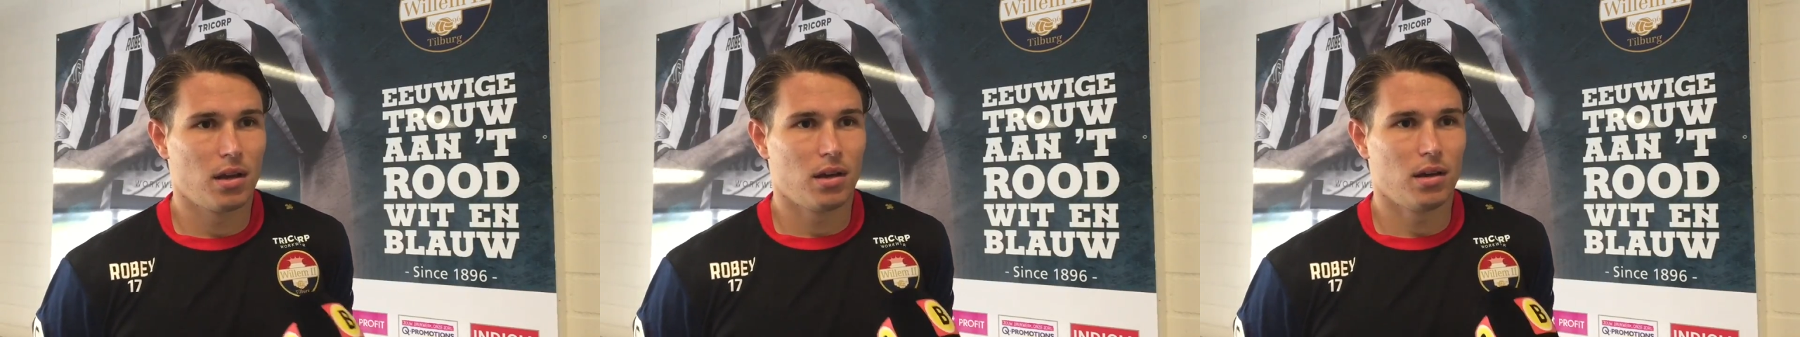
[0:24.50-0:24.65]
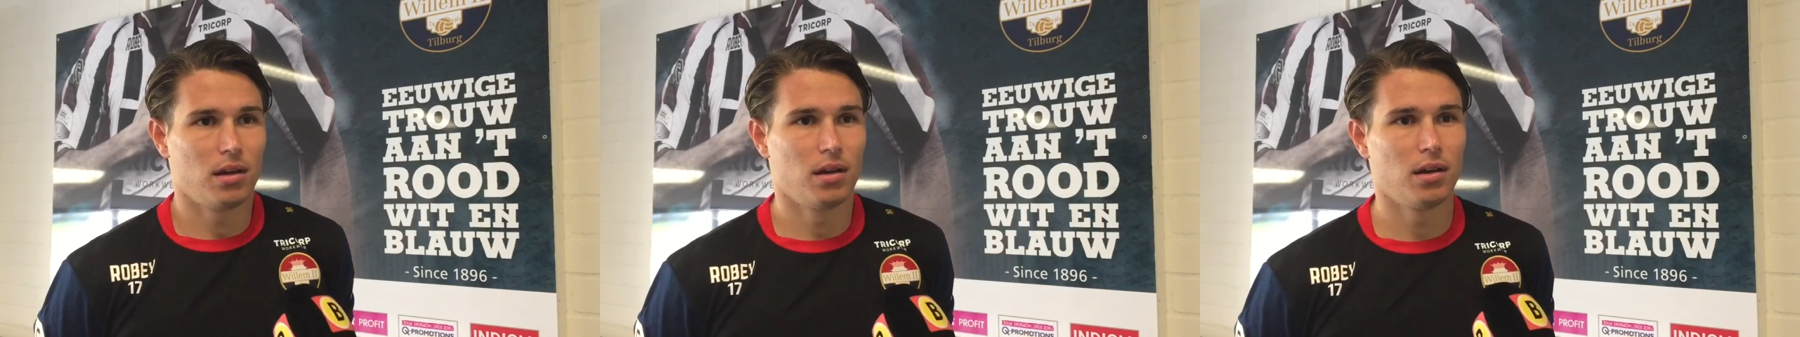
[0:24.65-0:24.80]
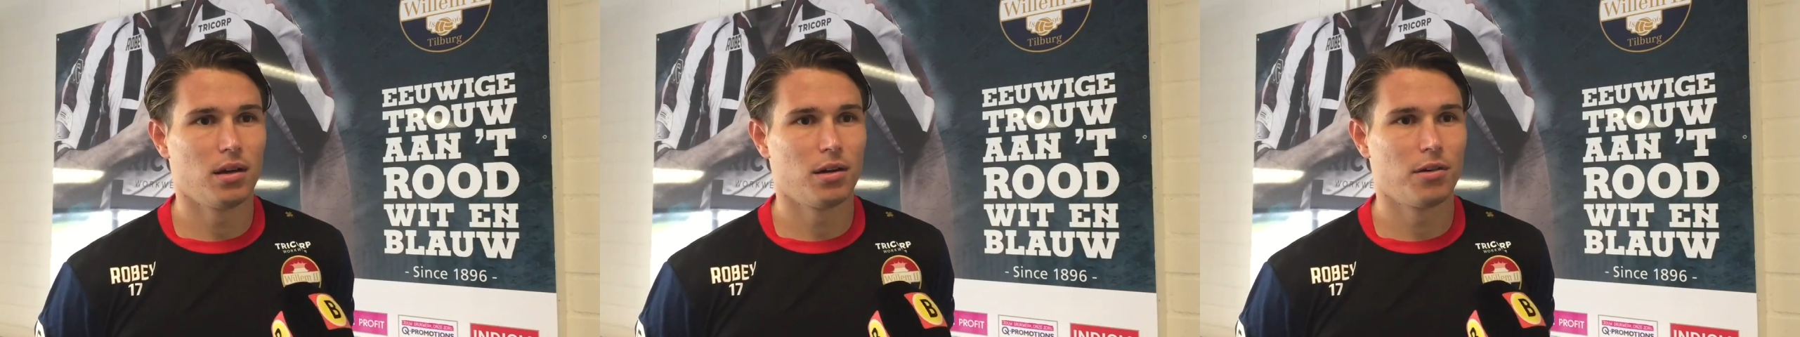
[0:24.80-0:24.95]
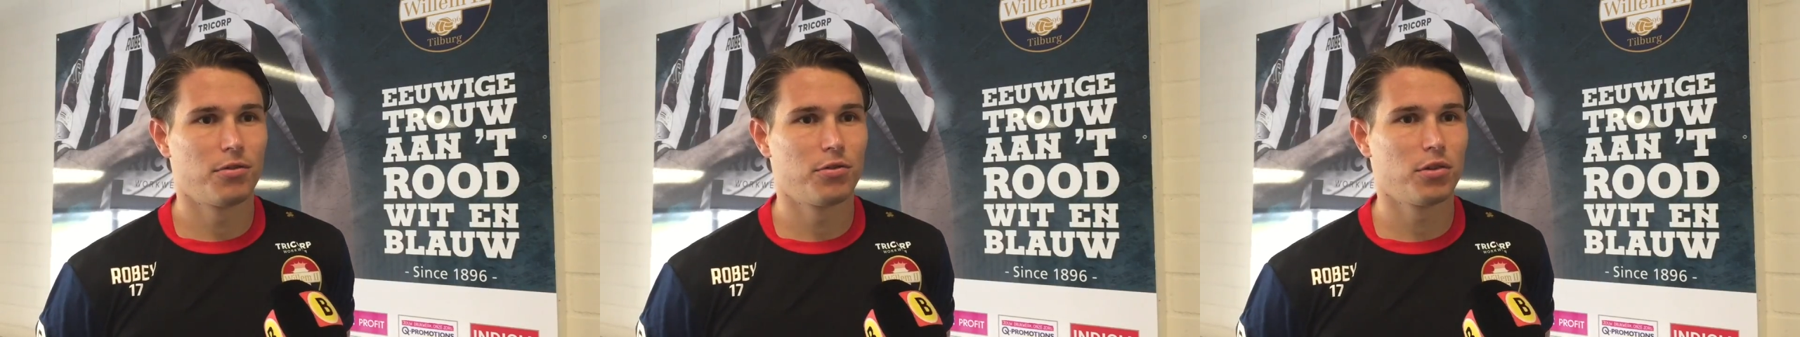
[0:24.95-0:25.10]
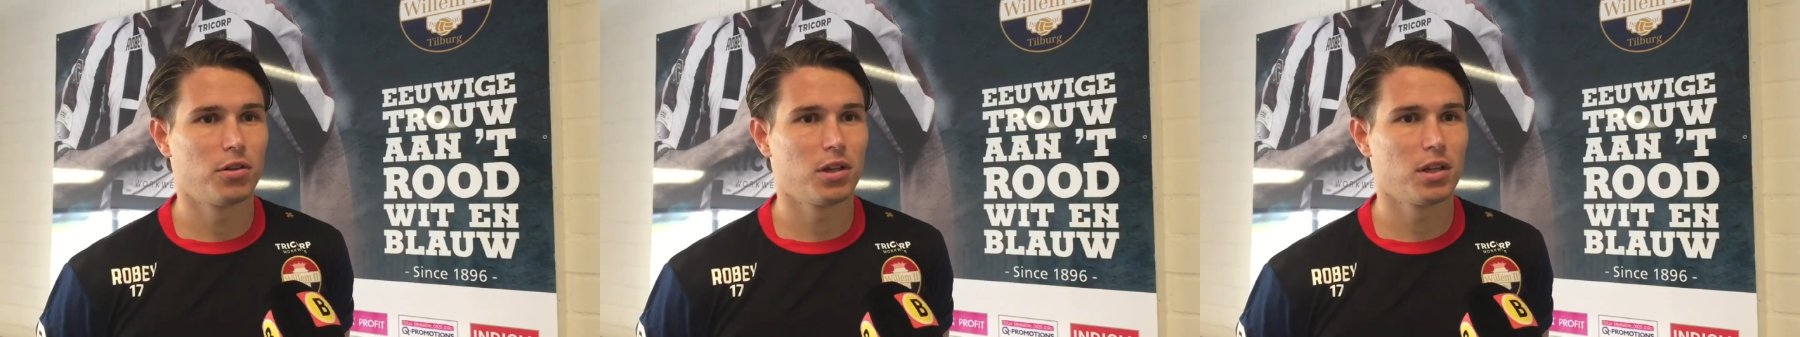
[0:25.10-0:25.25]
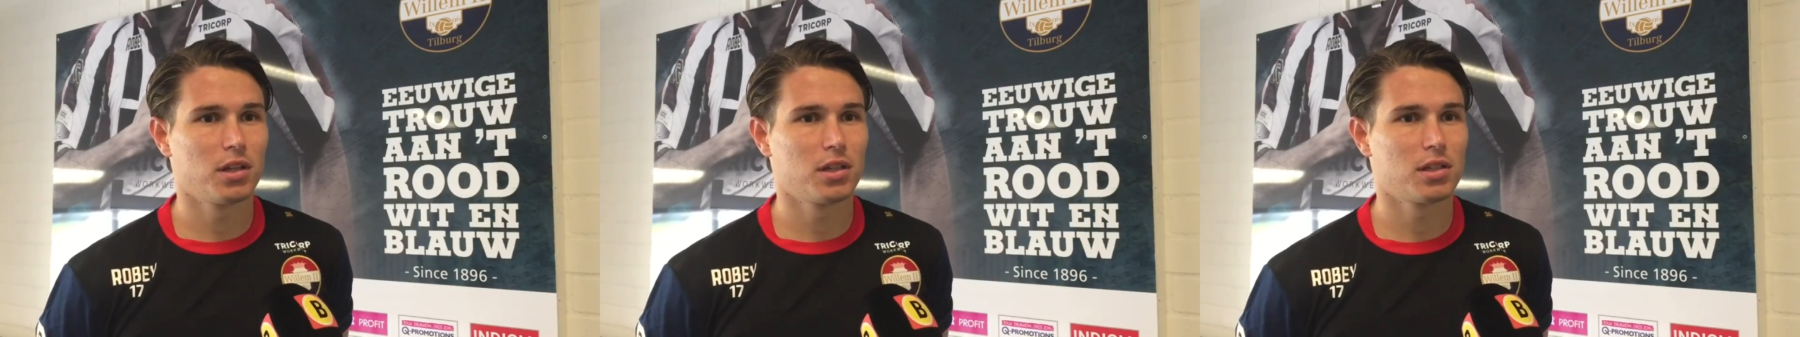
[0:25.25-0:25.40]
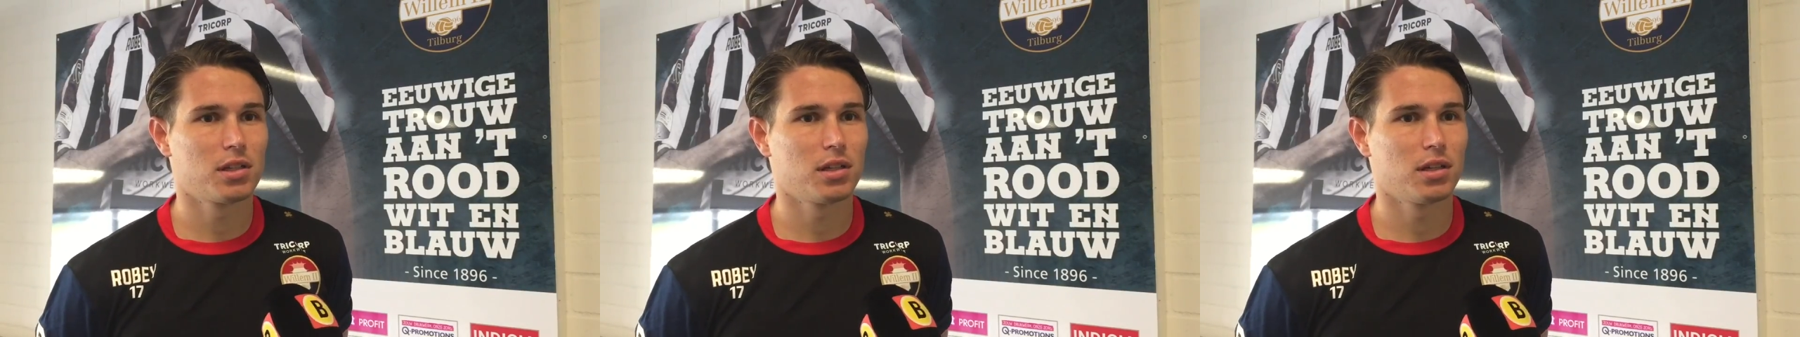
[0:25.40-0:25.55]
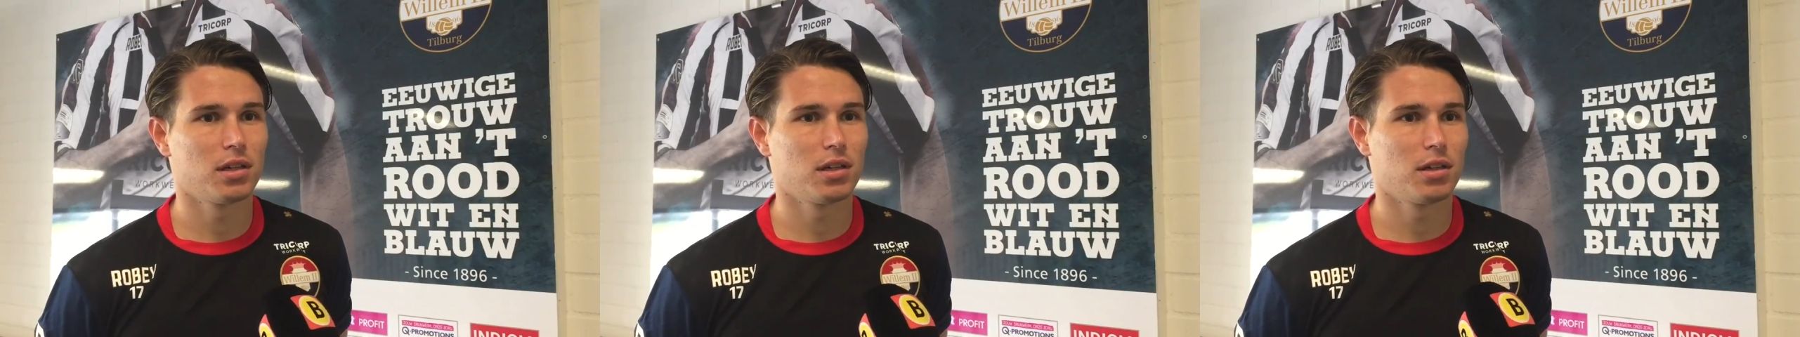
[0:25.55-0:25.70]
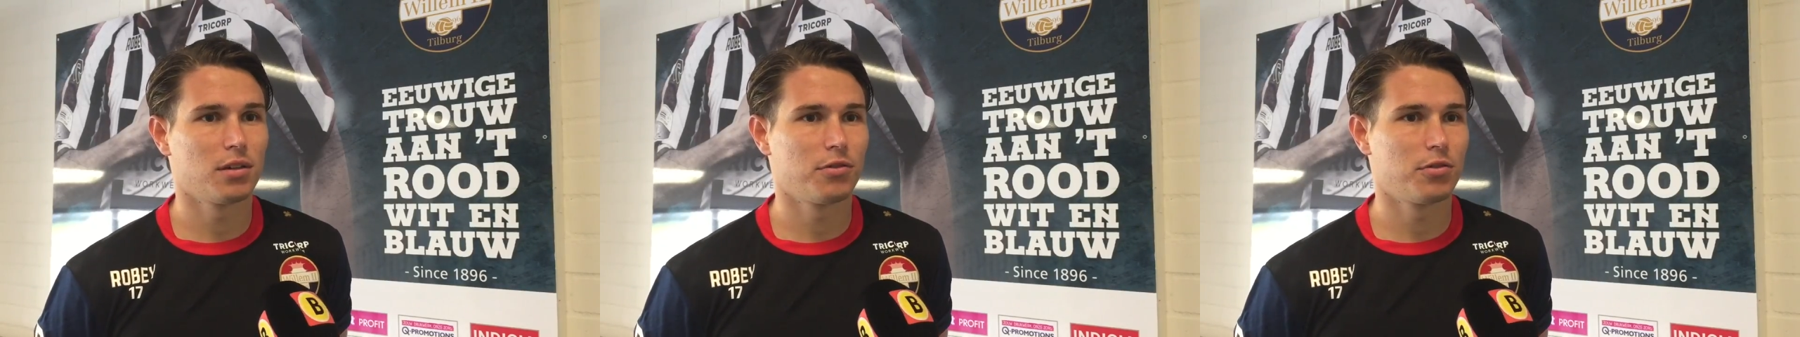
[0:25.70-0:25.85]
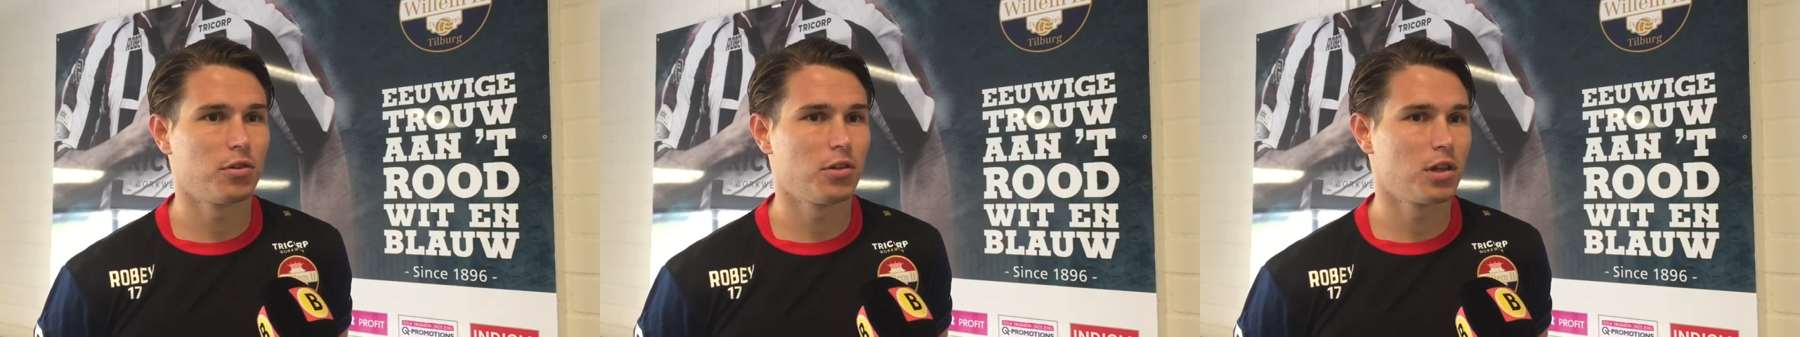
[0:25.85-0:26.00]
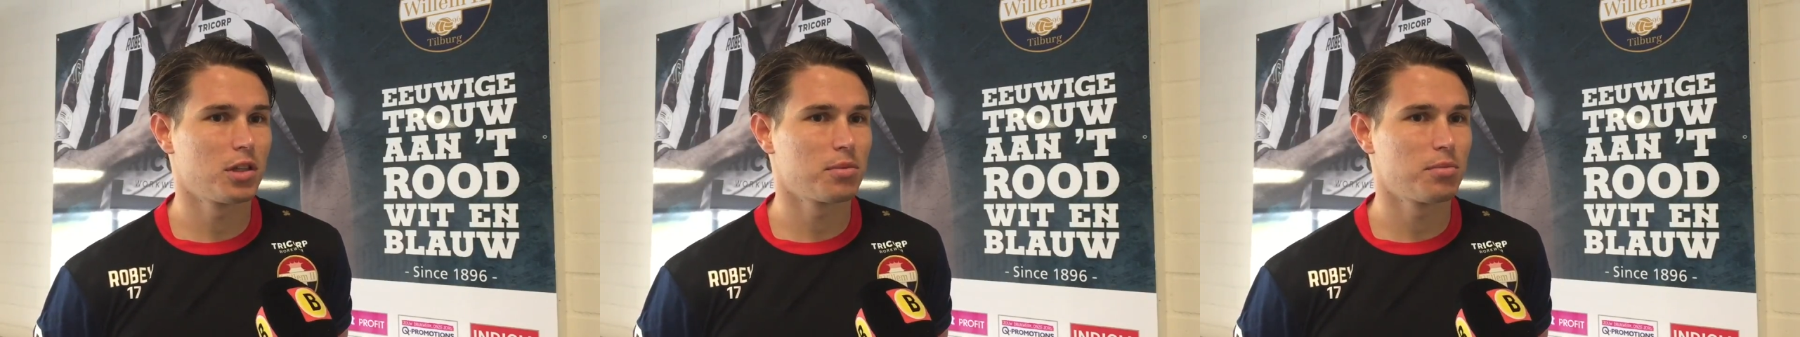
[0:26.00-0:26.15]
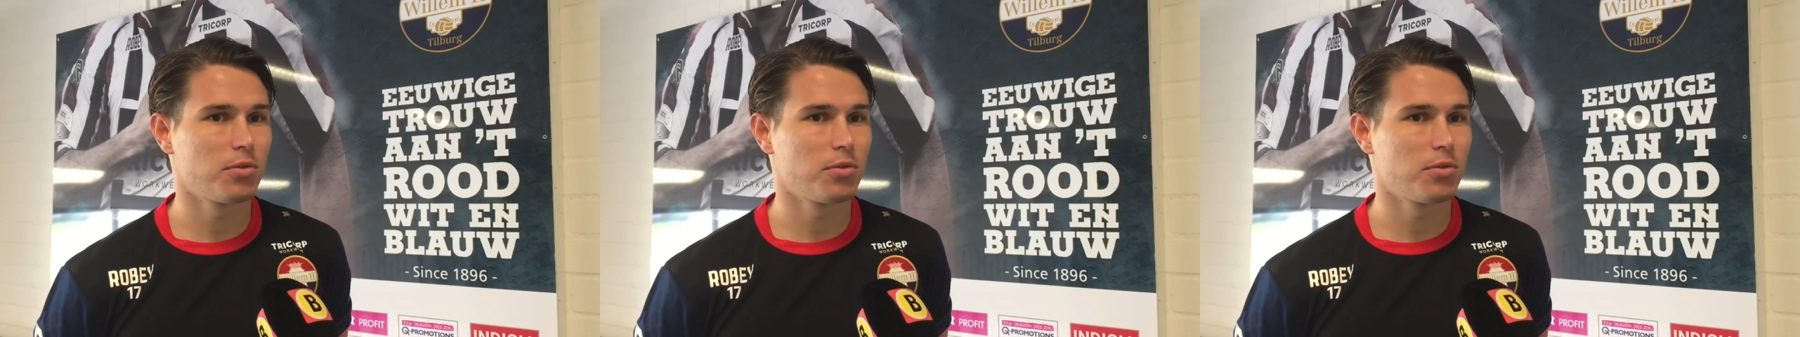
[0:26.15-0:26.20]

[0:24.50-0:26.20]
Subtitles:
A few days